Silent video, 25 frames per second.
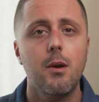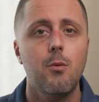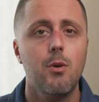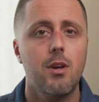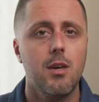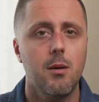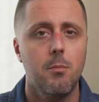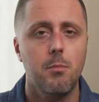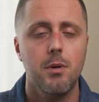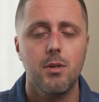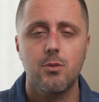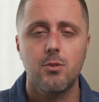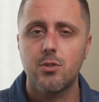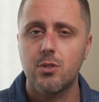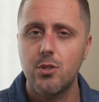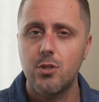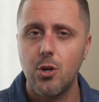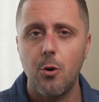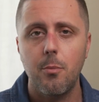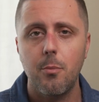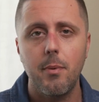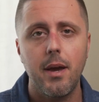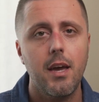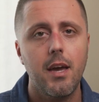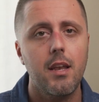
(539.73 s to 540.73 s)
We can build
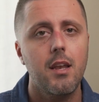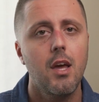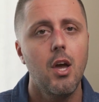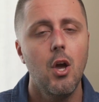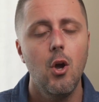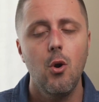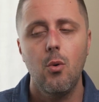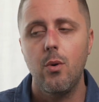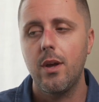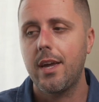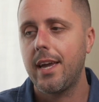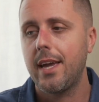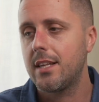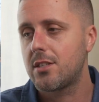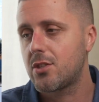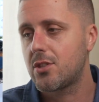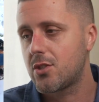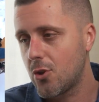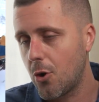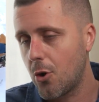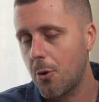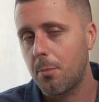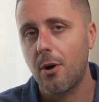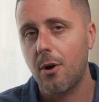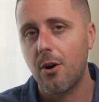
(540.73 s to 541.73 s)
snowman, we can
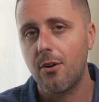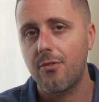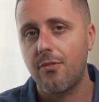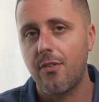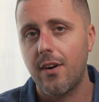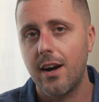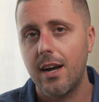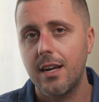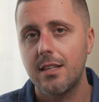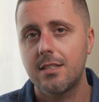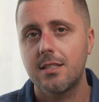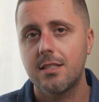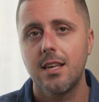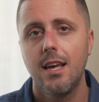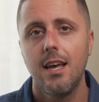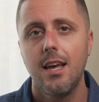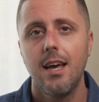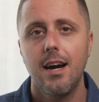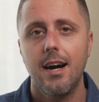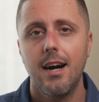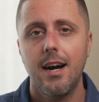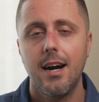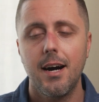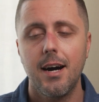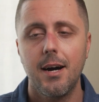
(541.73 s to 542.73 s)
snowball fights,
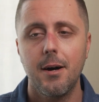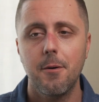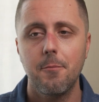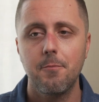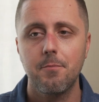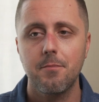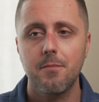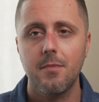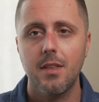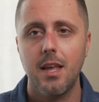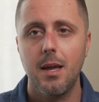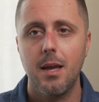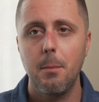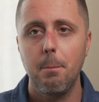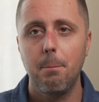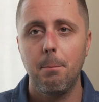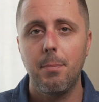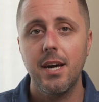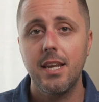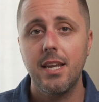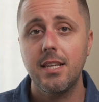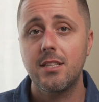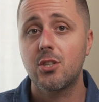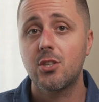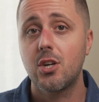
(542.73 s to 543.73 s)

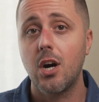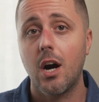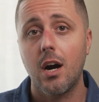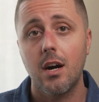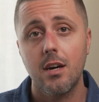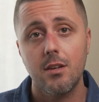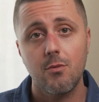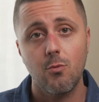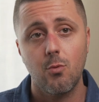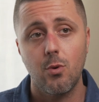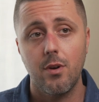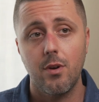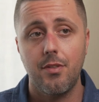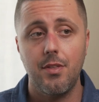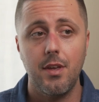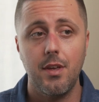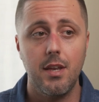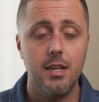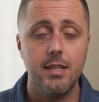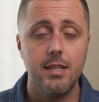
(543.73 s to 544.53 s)
but it's gone within